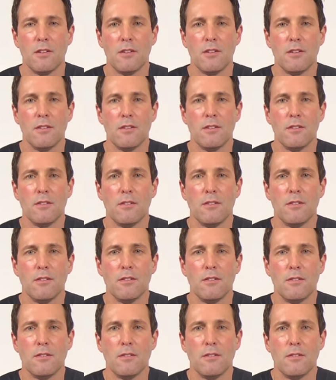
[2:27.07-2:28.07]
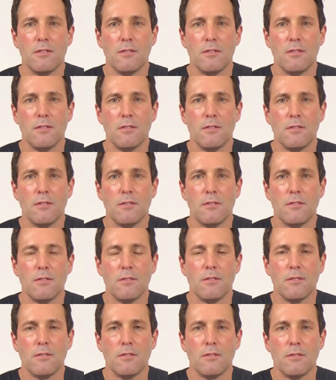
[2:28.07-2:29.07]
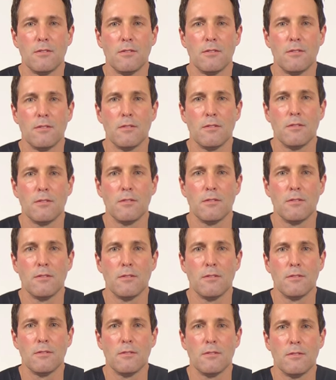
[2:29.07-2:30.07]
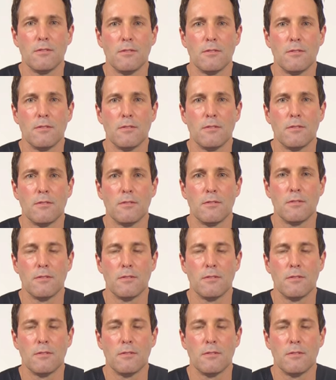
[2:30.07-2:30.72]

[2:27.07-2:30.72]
No one is speaking in this clip.